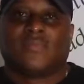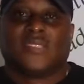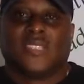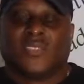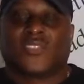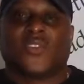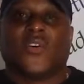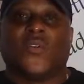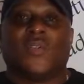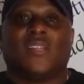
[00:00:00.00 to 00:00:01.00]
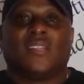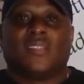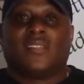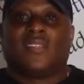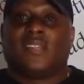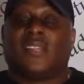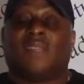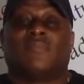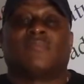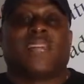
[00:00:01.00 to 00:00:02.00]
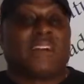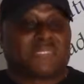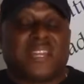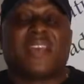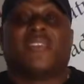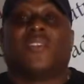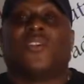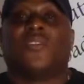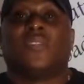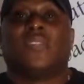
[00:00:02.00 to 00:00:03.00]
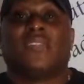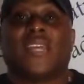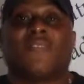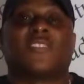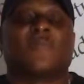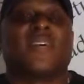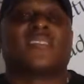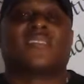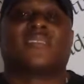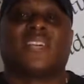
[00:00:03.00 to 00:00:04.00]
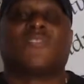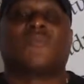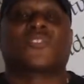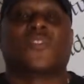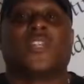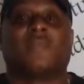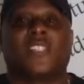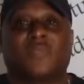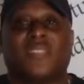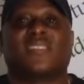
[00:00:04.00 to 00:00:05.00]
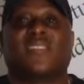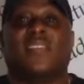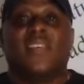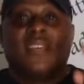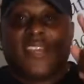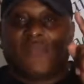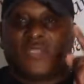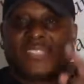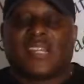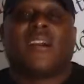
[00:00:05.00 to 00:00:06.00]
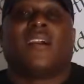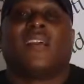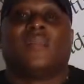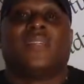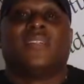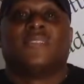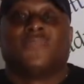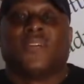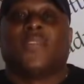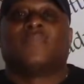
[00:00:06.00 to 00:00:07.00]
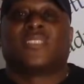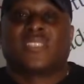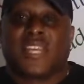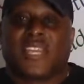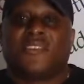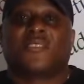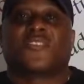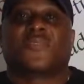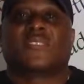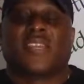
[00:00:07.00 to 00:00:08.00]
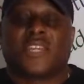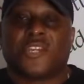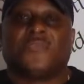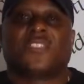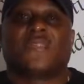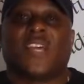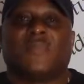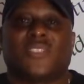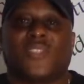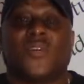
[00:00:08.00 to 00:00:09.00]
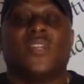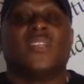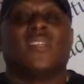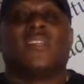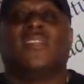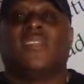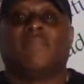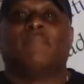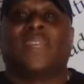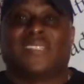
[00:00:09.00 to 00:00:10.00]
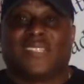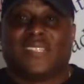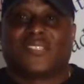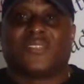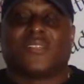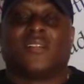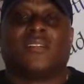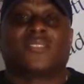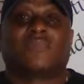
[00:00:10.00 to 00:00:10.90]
And so he and he was outstanding. You know, he, he gave his best and definitely was sorely missed. But he said it was time for him to take care his, take care of his family. So he basically took uh,